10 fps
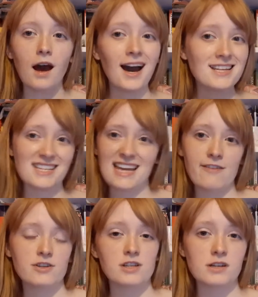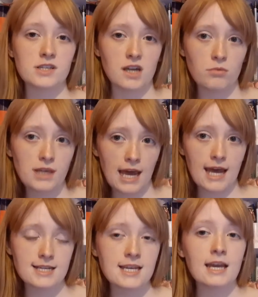I just haven't done so
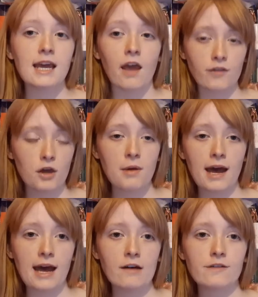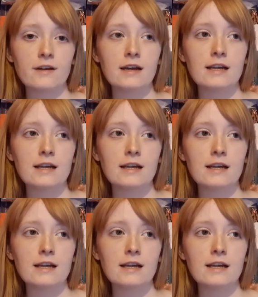yet. If you have,